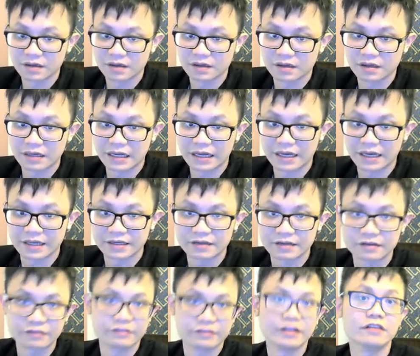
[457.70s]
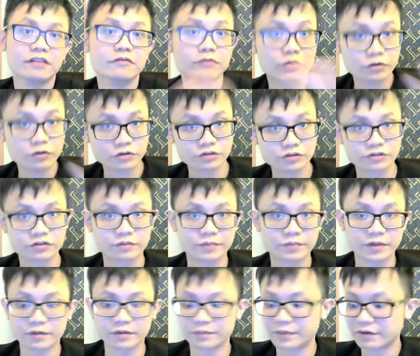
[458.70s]
Like you need woods to
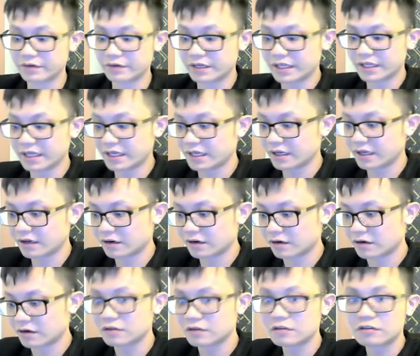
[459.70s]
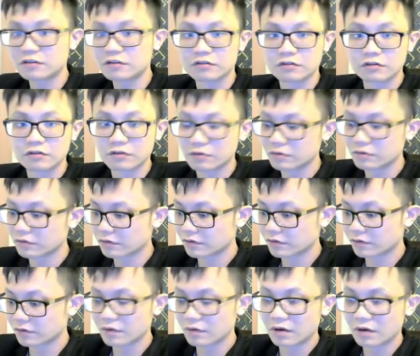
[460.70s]
build building or to
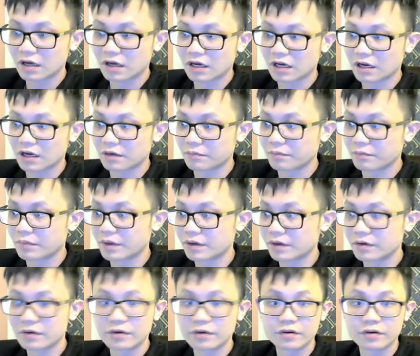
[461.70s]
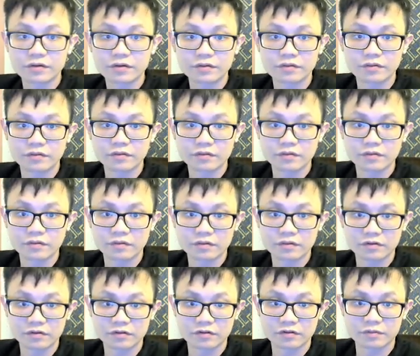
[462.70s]
build
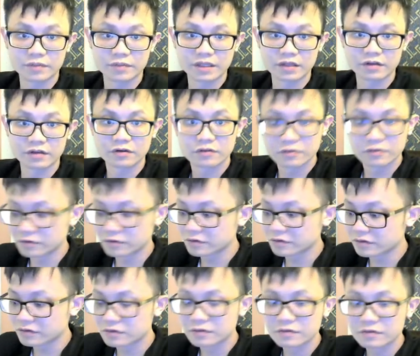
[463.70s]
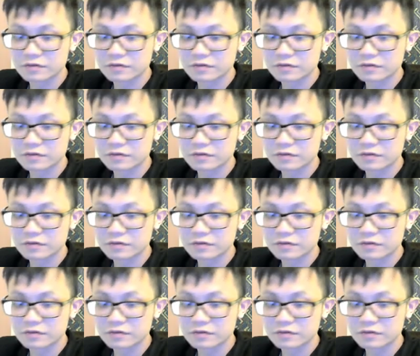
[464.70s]
to be used